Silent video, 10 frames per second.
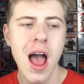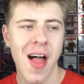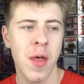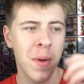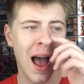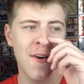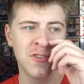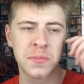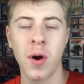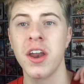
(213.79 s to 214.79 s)
And then we
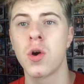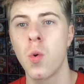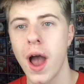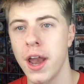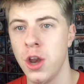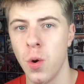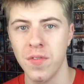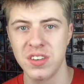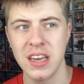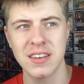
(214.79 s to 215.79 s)
have Spider-Gwen, who
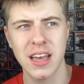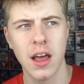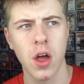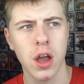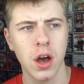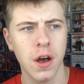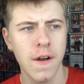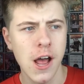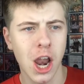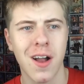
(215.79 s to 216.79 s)
obviously is there like a
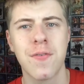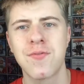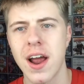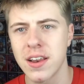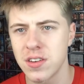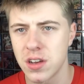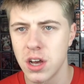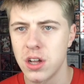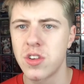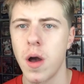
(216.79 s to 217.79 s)
friend
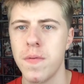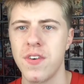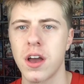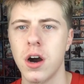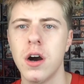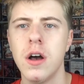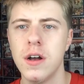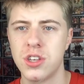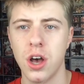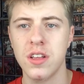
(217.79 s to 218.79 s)
type figure
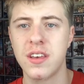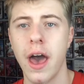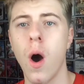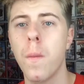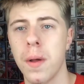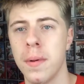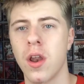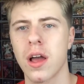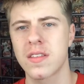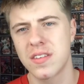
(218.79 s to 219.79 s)
to help him, and
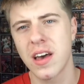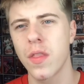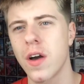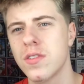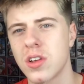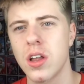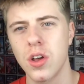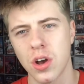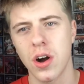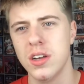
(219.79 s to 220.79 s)
like to tell the others, like,
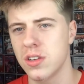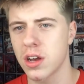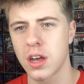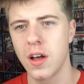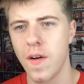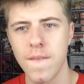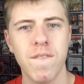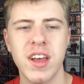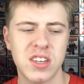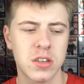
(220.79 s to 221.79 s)
look guys, like,
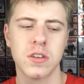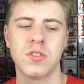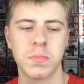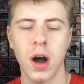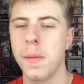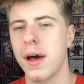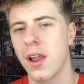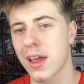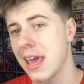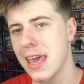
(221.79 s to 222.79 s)
this Spider-Man,
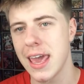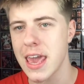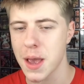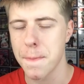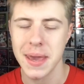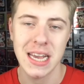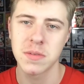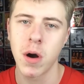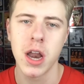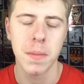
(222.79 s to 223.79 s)
like, he can be
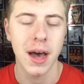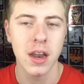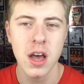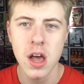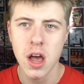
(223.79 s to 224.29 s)
Spider-Man.